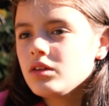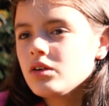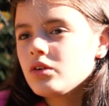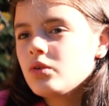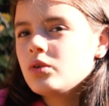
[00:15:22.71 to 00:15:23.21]

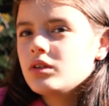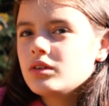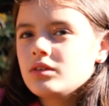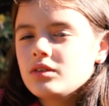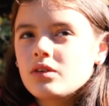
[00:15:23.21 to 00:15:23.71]
You're
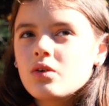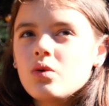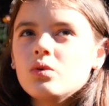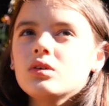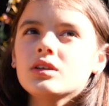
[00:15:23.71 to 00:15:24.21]
cool.
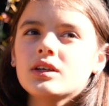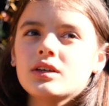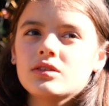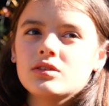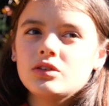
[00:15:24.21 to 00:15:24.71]
Cool
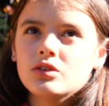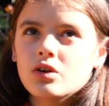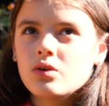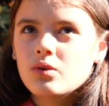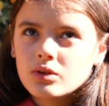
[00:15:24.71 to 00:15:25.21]
is
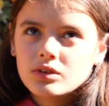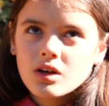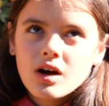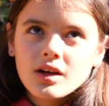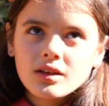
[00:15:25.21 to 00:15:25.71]
your cool,
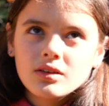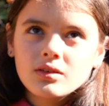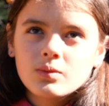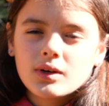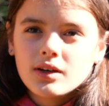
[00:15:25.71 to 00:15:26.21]
not
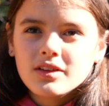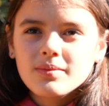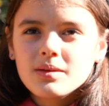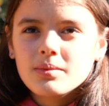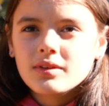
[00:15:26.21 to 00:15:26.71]
what other
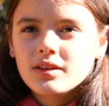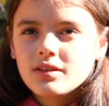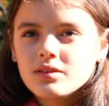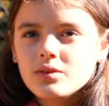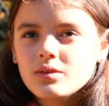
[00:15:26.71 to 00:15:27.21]
people think
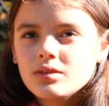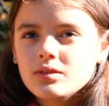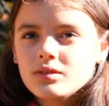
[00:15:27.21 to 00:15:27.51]
is cool.